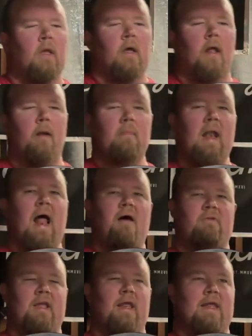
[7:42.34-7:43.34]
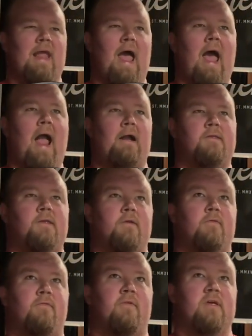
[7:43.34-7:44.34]
And I'm not having any
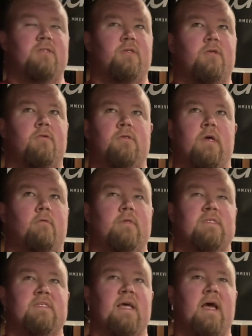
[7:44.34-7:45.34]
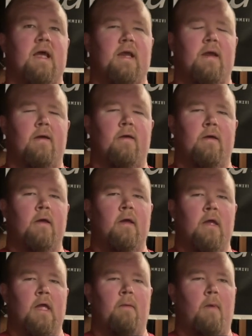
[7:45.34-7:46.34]
active issues, I would say,
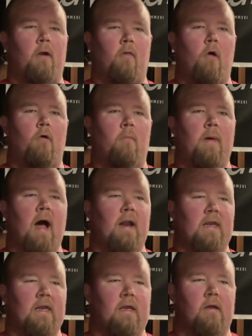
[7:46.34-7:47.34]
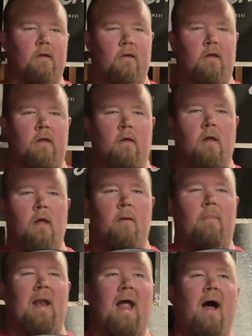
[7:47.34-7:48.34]
in my lower body,
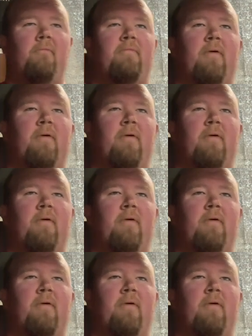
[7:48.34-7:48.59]
but I have